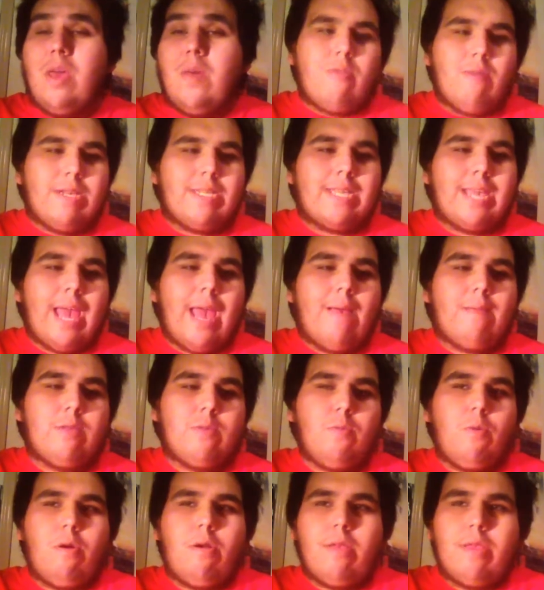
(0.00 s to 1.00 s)
Chris
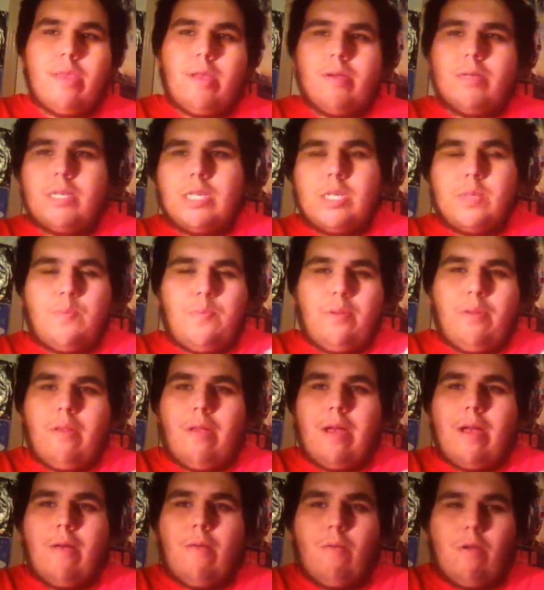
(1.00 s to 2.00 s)
Hemsworth, there's this
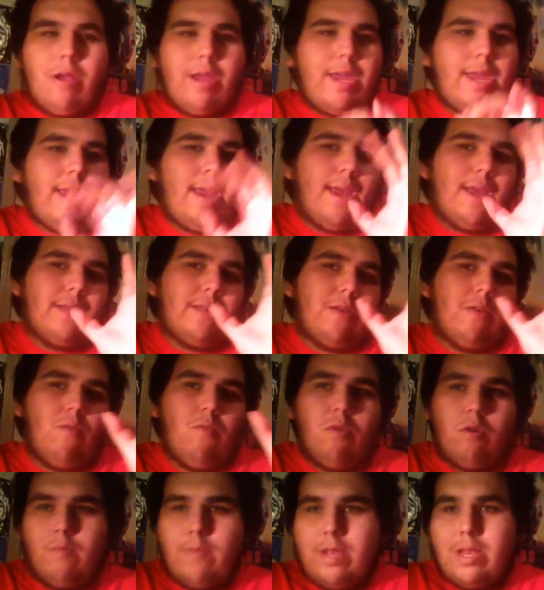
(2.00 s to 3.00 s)
plot where he is a
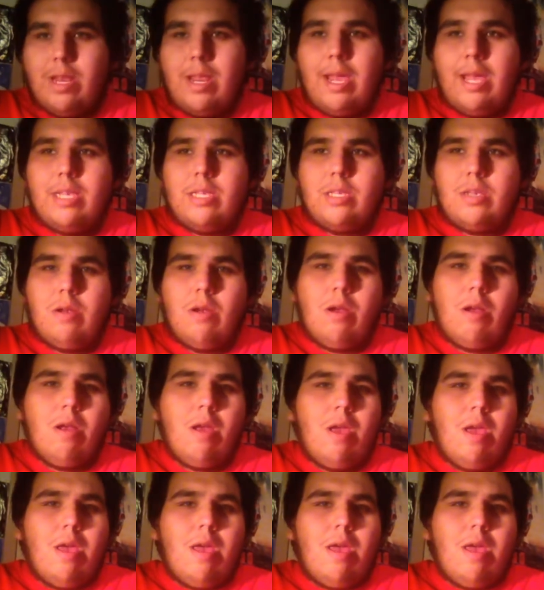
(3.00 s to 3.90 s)
womanizer.